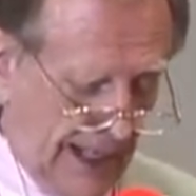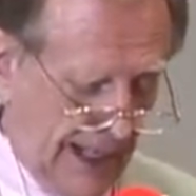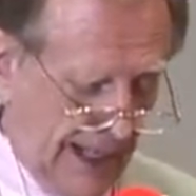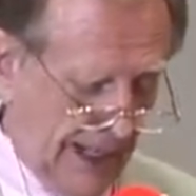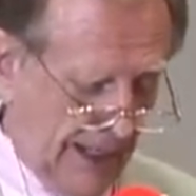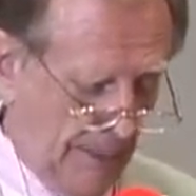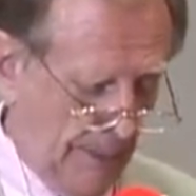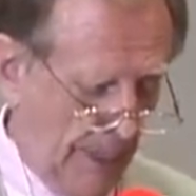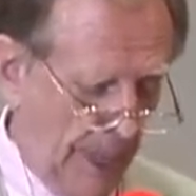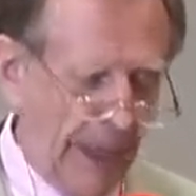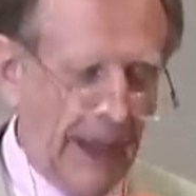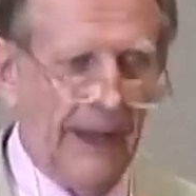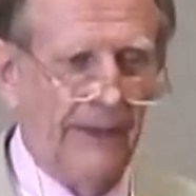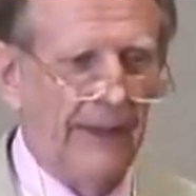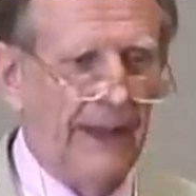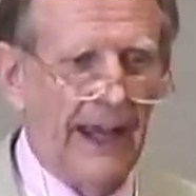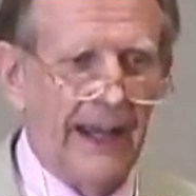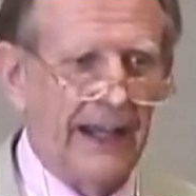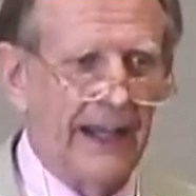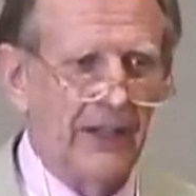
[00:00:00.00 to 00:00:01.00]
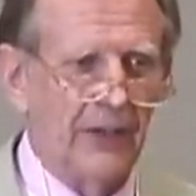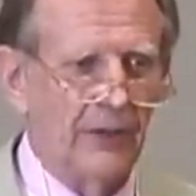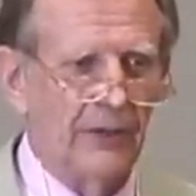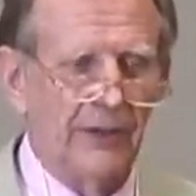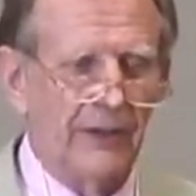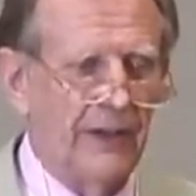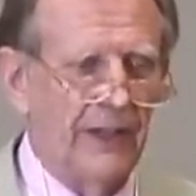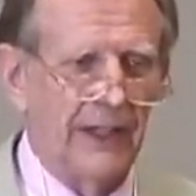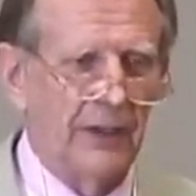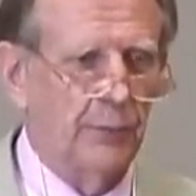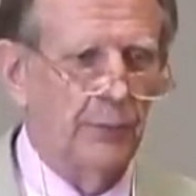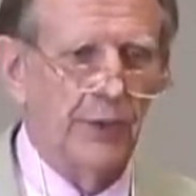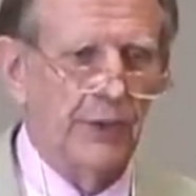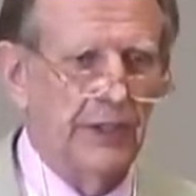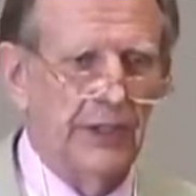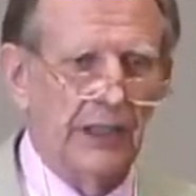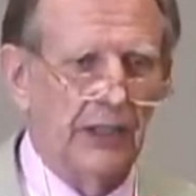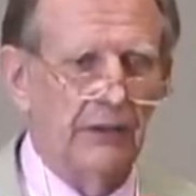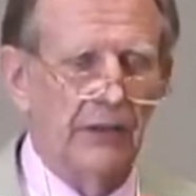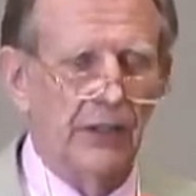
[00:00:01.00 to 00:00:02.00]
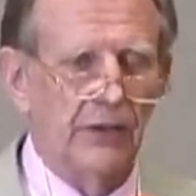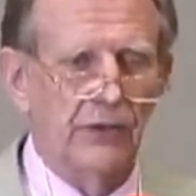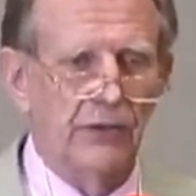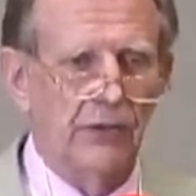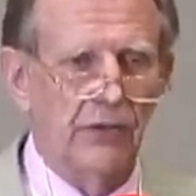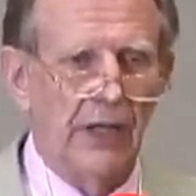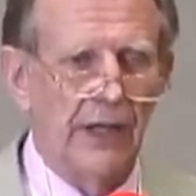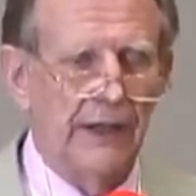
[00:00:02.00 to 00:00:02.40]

Um, and that I don't think particularly true.